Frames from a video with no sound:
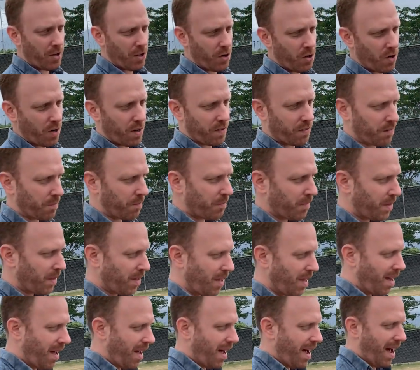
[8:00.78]
Honduras
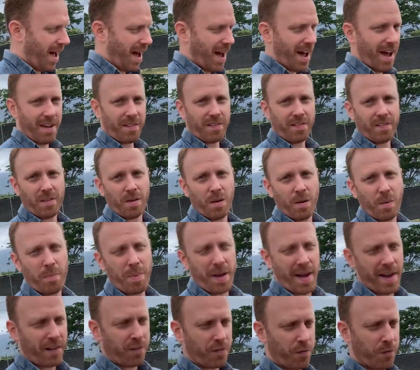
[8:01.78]
as a
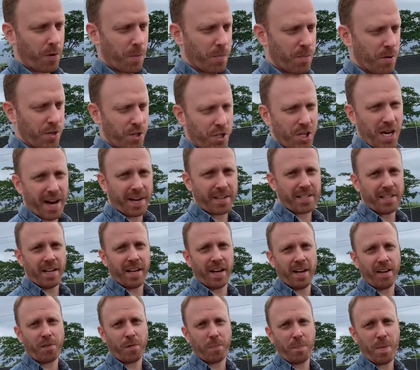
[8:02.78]
base for
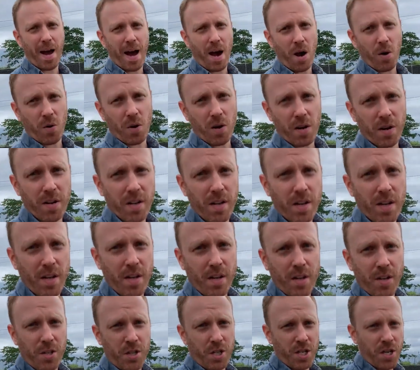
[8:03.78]
projecting its power
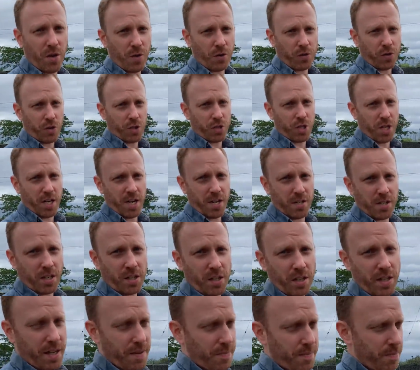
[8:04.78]

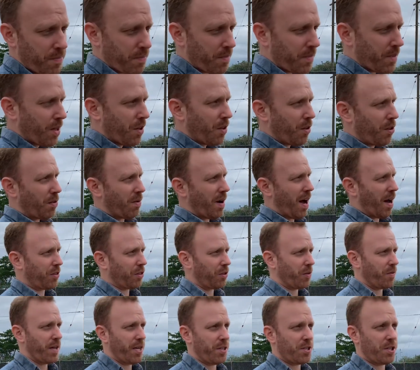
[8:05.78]
geostrategically throughout
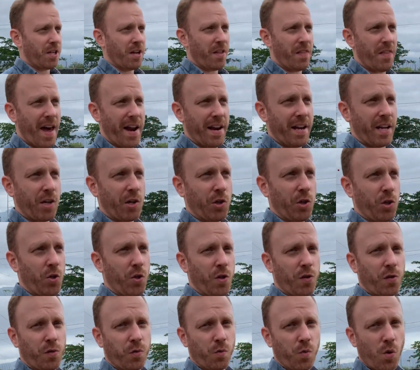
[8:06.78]
the region, and that
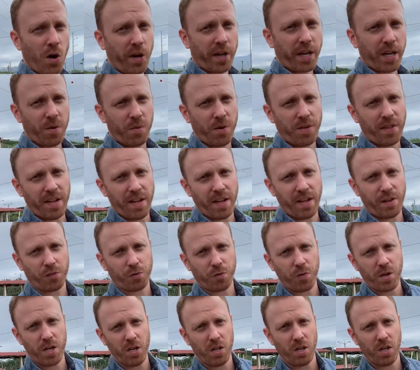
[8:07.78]
includes working with
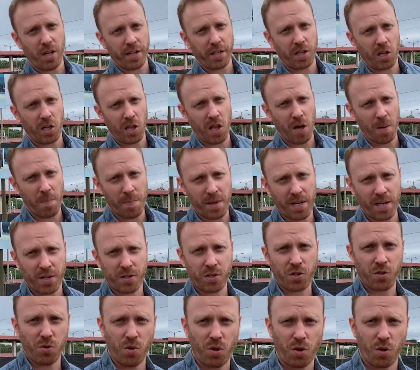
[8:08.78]
Israel and Colombia,
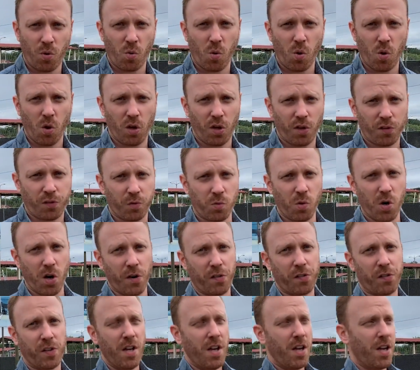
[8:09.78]
two of the world's
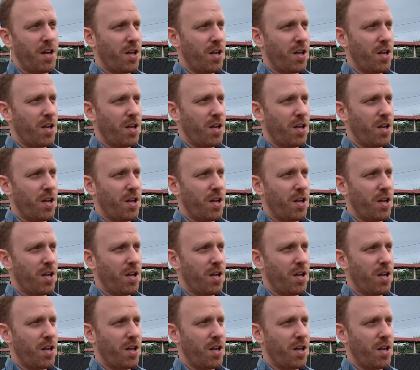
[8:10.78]
worst